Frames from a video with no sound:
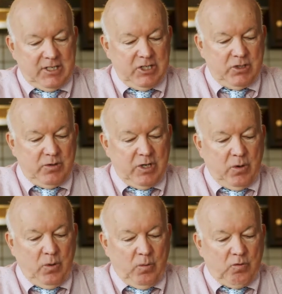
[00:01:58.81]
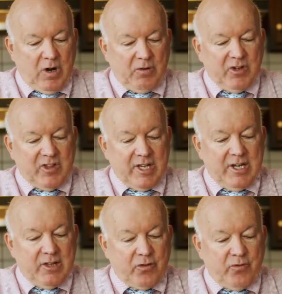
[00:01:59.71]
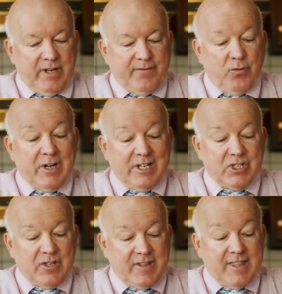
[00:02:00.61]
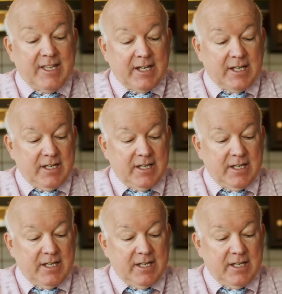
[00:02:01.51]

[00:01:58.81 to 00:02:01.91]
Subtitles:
Did you know walrus skin is 3 to 4 inches thick?